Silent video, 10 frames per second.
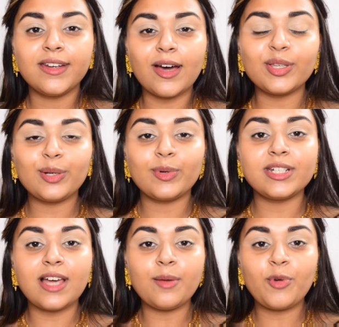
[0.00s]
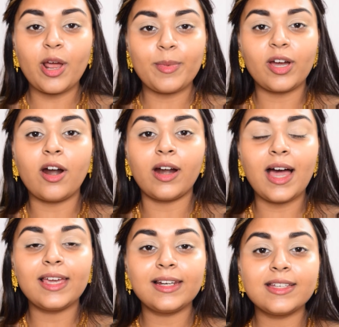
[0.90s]
Now that we're done priming our
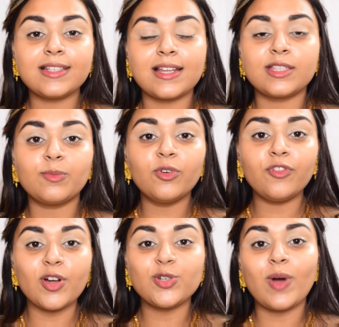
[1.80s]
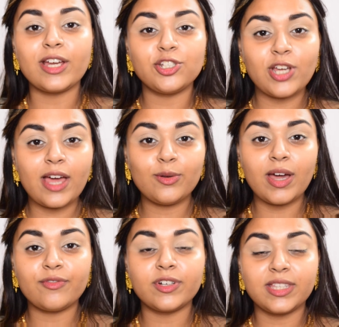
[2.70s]
eyelids, let's move on to eyeshadow,
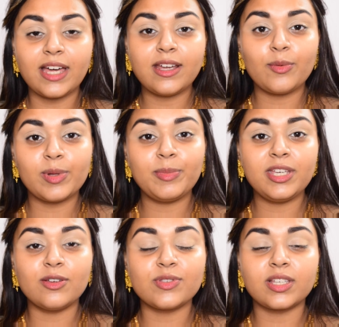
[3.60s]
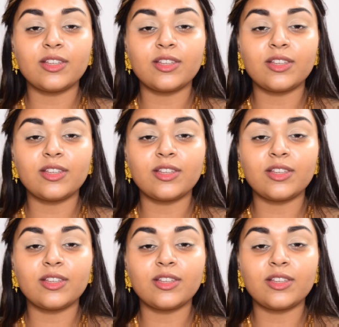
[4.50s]
and for that I will be using